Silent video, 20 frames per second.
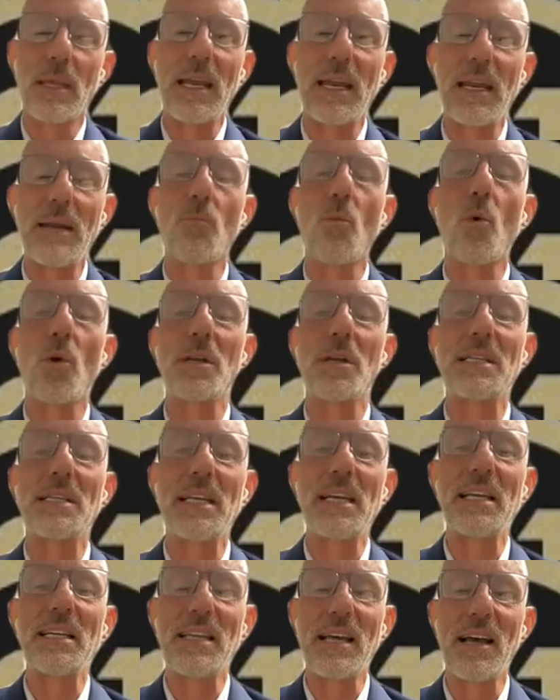getting more
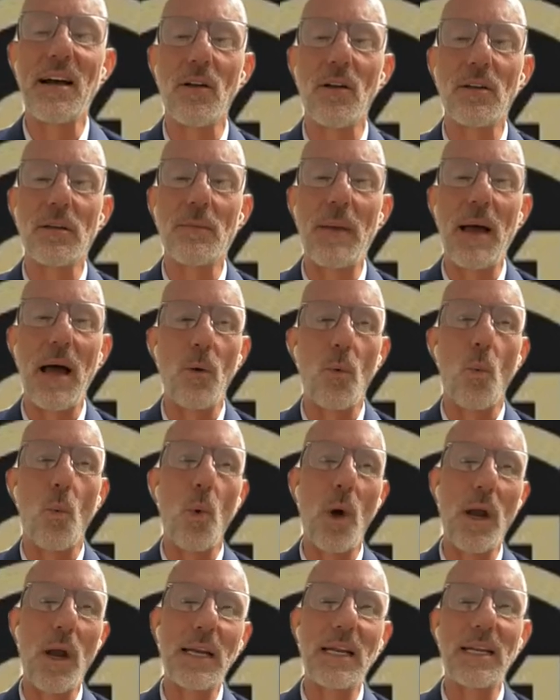detailed about
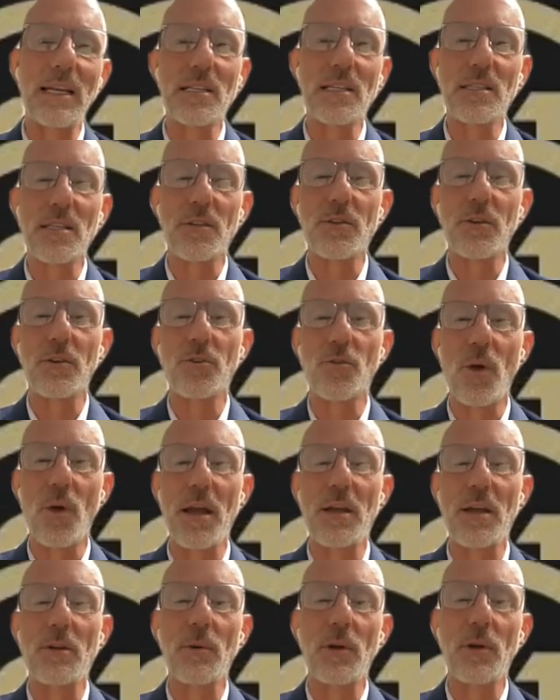what it is that they're
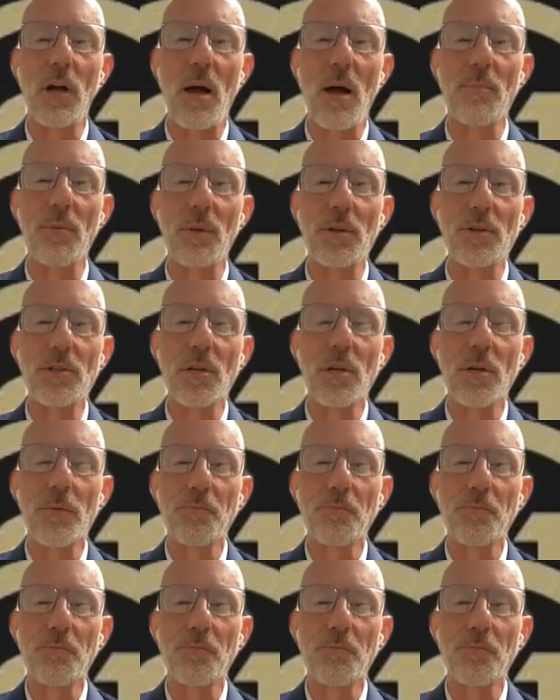trying to accomplish.